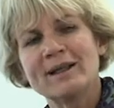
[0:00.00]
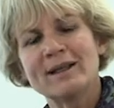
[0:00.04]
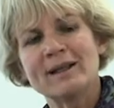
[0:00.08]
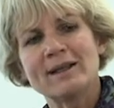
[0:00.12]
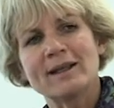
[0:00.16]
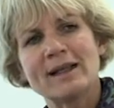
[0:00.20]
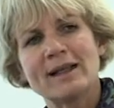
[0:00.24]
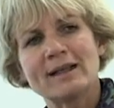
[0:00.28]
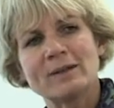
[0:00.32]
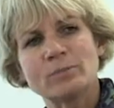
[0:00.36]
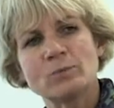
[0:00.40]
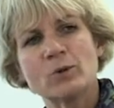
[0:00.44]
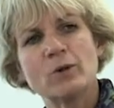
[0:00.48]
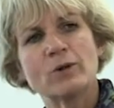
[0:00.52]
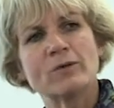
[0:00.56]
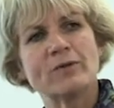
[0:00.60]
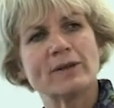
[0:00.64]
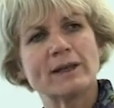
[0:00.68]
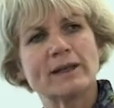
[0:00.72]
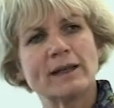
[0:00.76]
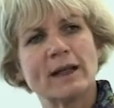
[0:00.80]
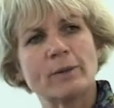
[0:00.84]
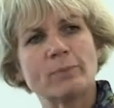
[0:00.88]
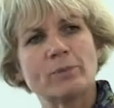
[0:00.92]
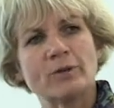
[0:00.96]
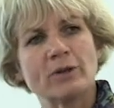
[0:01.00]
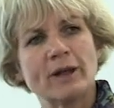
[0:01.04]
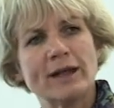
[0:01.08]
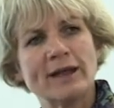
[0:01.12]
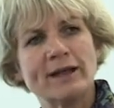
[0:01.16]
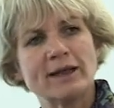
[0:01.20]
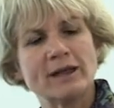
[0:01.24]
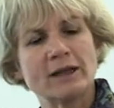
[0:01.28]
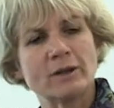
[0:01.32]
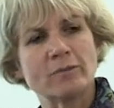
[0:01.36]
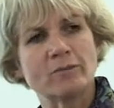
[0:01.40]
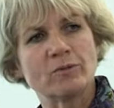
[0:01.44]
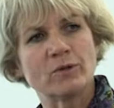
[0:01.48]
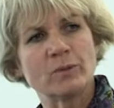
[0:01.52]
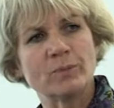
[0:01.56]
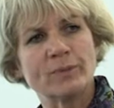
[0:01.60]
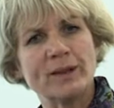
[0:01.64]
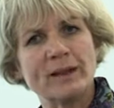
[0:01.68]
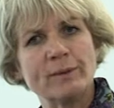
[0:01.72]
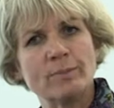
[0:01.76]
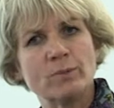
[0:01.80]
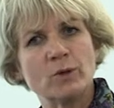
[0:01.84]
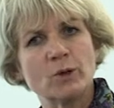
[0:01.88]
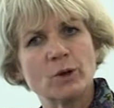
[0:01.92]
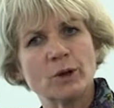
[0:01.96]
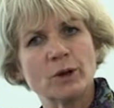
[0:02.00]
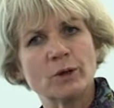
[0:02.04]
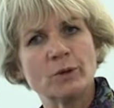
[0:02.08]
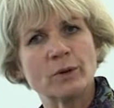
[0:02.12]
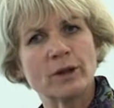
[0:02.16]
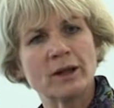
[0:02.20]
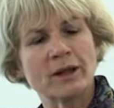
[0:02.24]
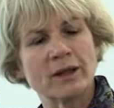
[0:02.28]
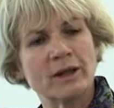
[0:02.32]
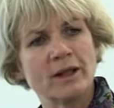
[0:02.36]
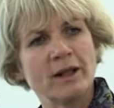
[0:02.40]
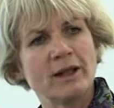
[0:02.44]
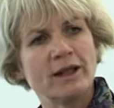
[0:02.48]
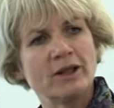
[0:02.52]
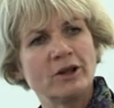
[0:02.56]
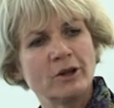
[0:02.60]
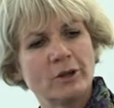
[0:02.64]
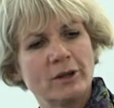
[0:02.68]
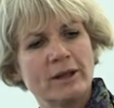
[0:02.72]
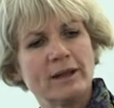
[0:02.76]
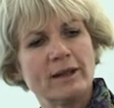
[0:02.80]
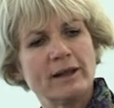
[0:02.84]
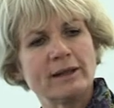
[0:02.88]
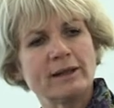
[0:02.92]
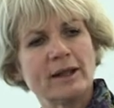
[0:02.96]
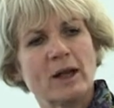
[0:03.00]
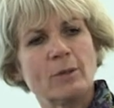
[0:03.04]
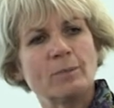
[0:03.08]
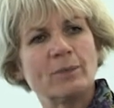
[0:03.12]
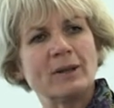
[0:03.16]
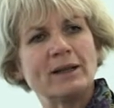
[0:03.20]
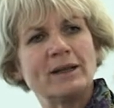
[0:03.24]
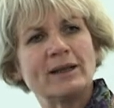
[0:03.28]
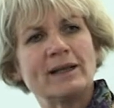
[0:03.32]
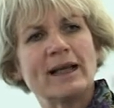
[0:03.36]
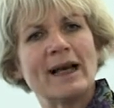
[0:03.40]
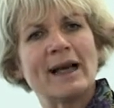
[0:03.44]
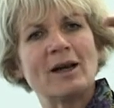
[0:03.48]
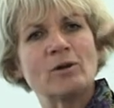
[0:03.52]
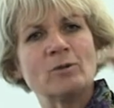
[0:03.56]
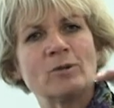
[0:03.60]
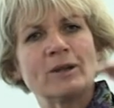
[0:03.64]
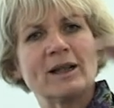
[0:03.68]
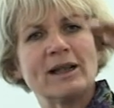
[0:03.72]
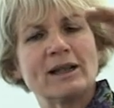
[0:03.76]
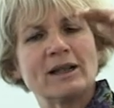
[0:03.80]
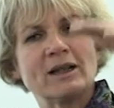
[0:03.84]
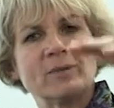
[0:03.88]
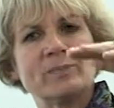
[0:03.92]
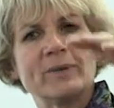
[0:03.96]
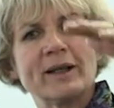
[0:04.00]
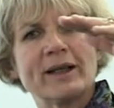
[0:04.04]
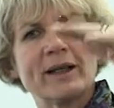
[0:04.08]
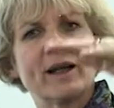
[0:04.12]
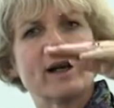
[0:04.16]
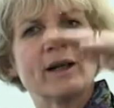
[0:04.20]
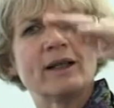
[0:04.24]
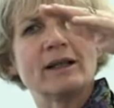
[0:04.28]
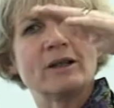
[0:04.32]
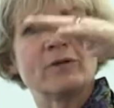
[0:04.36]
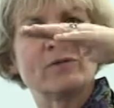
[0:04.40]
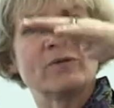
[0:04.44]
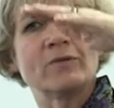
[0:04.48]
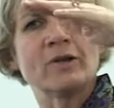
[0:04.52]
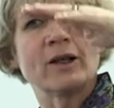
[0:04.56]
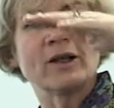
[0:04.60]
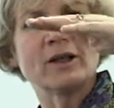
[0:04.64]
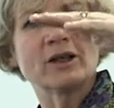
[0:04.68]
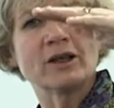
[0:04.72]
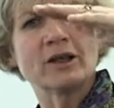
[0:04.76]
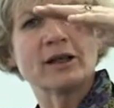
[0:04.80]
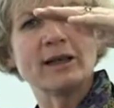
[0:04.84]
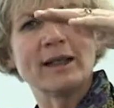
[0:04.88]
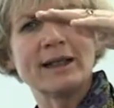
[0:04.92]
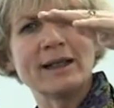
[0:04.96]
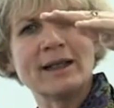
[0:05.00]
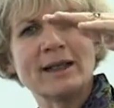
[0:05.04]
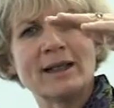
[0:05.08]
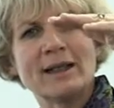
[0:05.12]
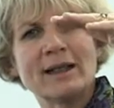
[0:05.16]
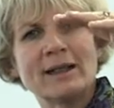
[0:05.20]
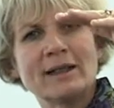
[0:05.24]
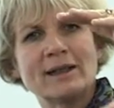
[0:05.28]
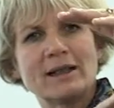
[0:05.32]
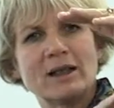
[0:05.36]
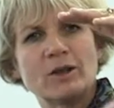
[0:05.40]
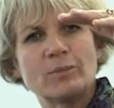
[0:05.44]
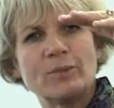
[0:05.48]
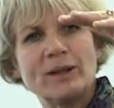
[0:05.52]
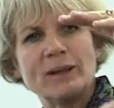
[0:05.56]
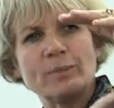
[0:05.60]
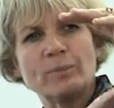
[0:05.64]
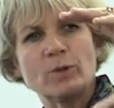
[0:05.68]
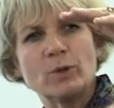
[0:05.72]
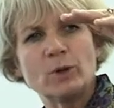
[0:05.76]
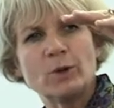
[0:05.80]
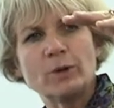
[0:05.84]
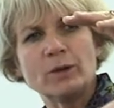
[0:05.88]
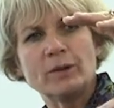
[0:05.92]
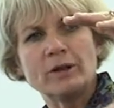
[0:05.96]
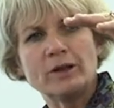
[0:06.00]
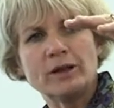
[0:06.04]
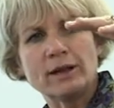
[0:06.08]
there's more of a separation from people who are doing this up and downness, but kind of functioning, to the people who are